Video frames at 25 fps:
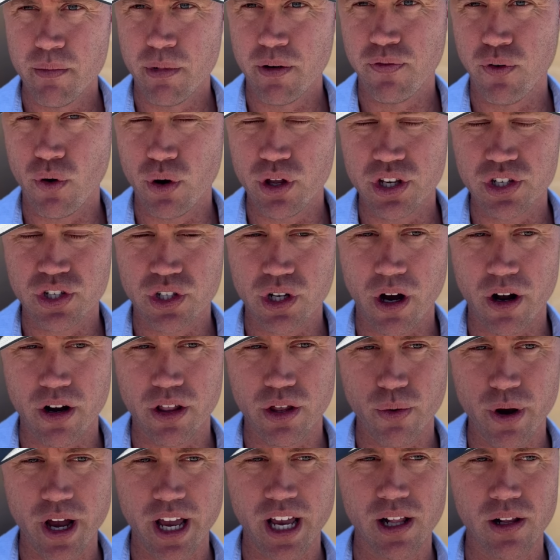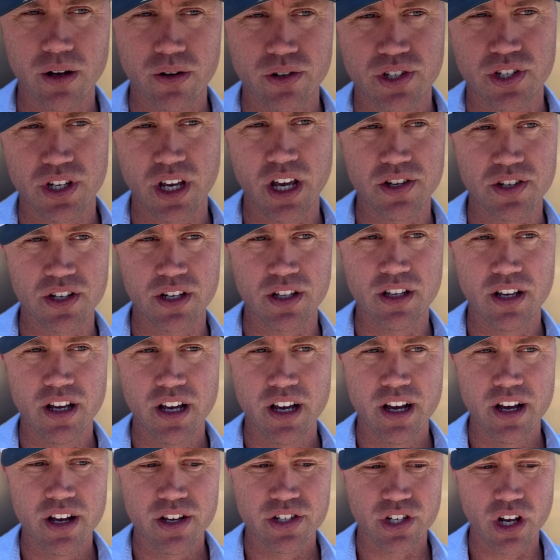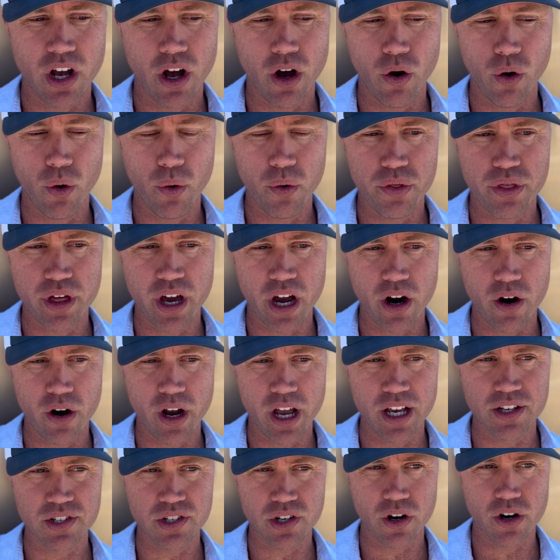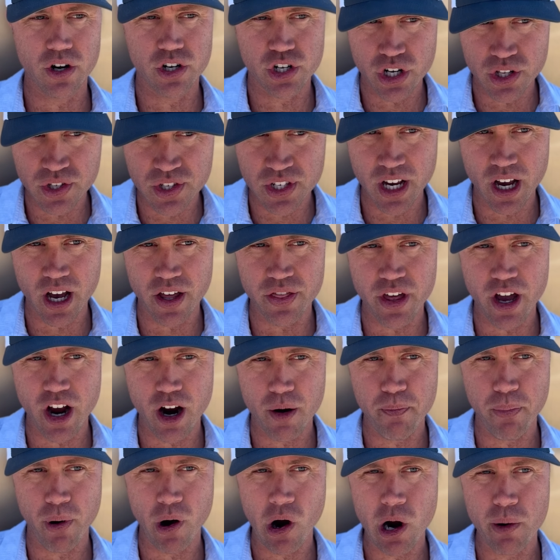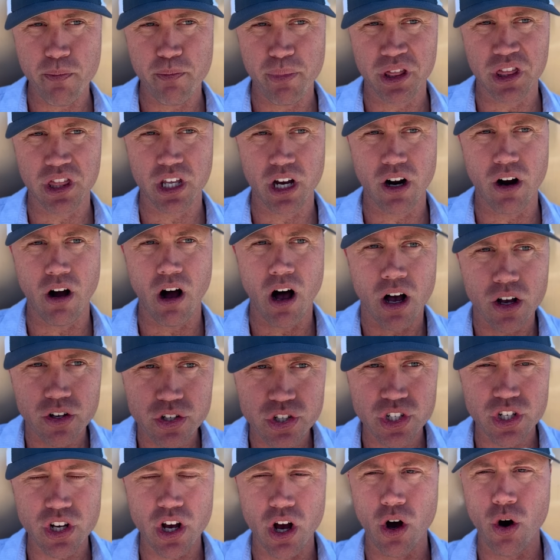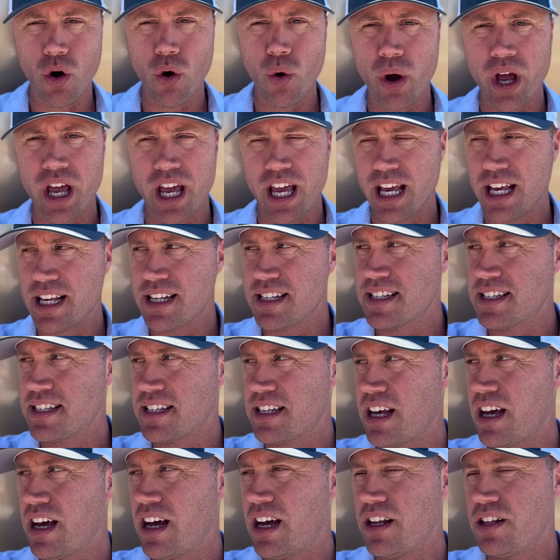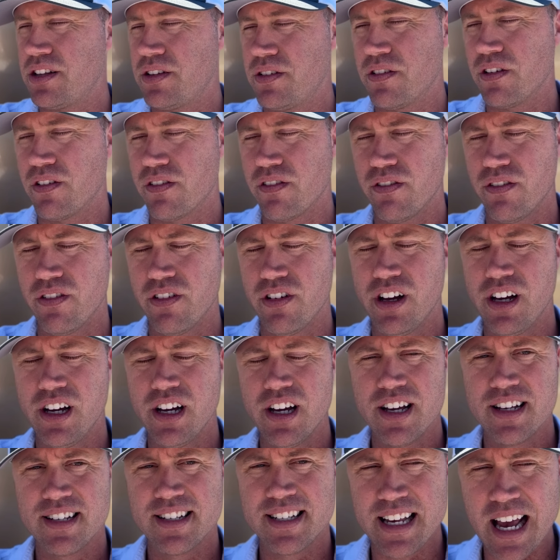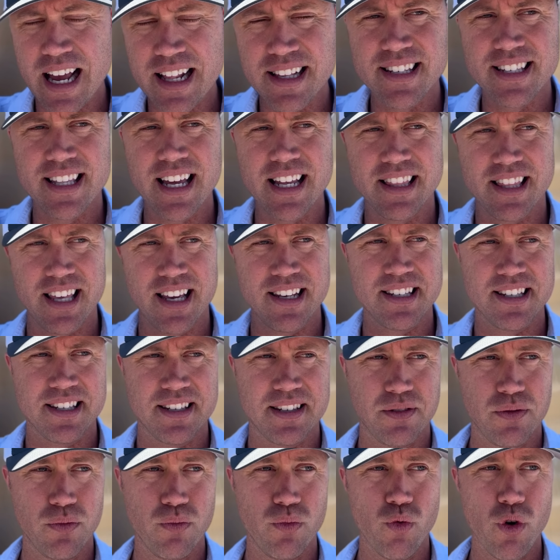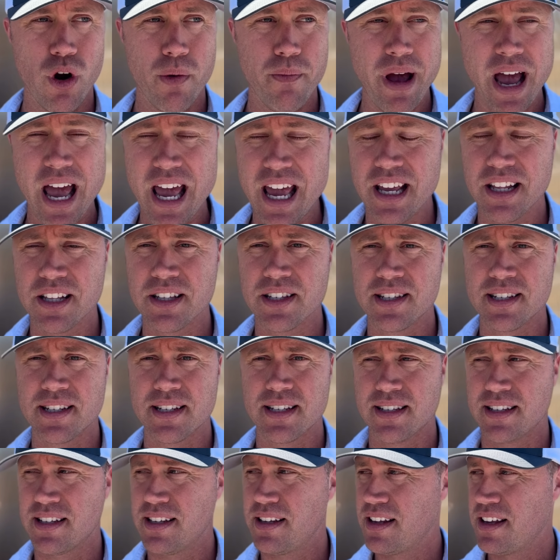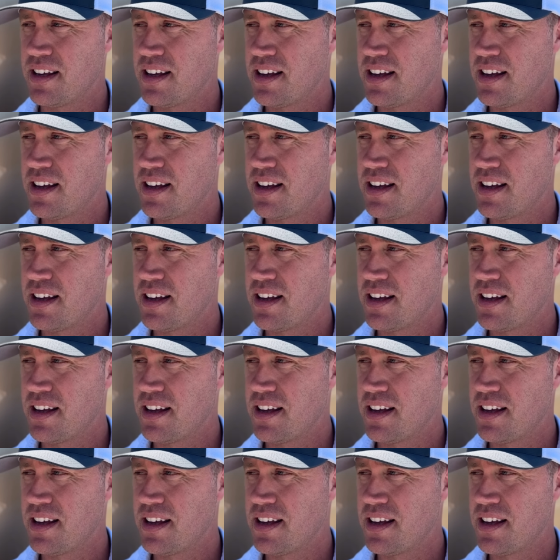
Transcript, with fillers: before the start of the regular season. So there is urgency on their part, but there also is a sense that this remains